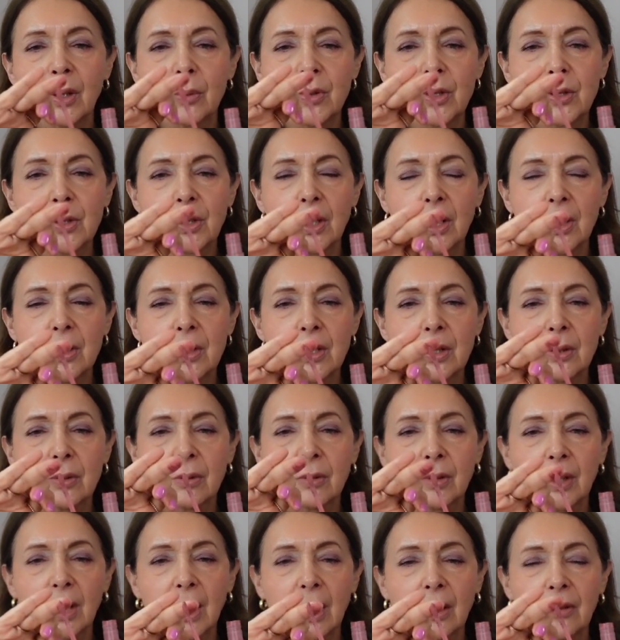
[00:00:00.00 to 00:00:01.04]
I'm just going
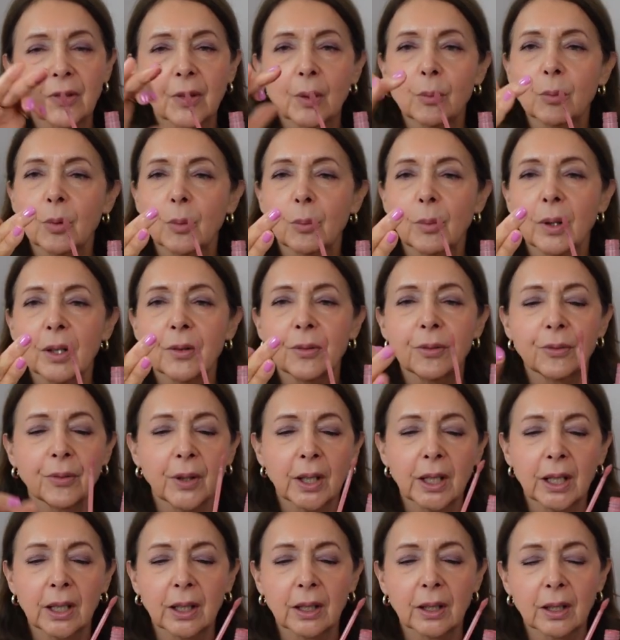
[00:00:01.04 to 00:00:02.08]
to get some on my
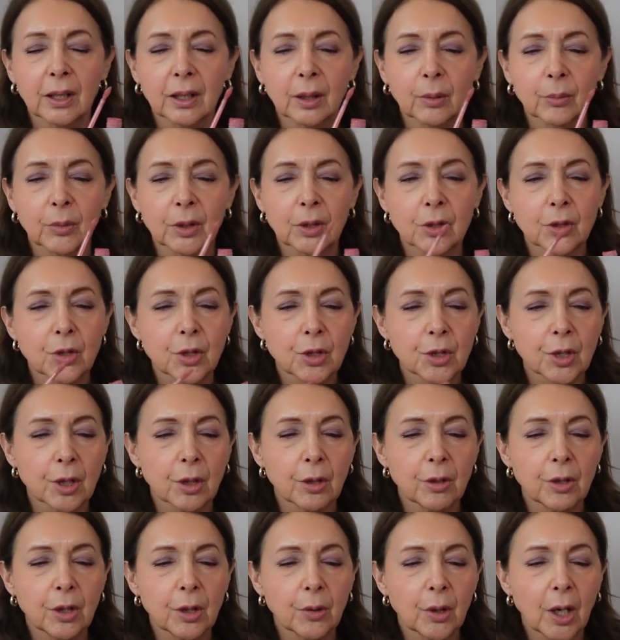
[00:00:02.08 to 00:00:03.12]
finger and I'm going to show
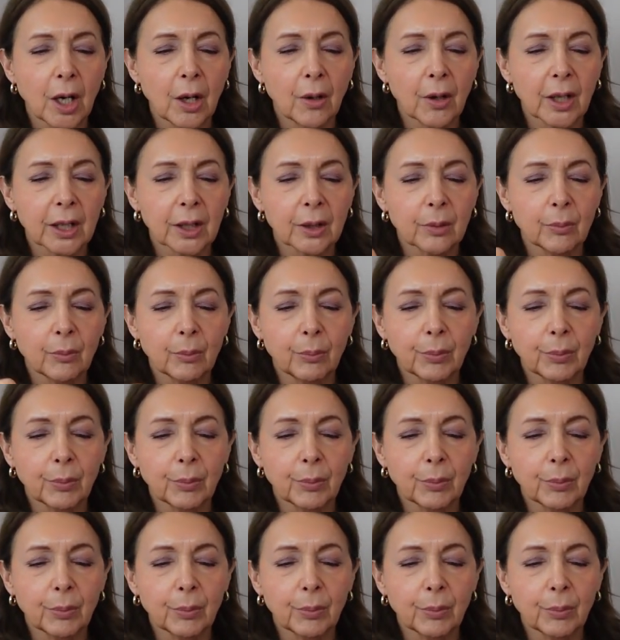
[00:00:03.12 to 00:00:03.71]
you how I can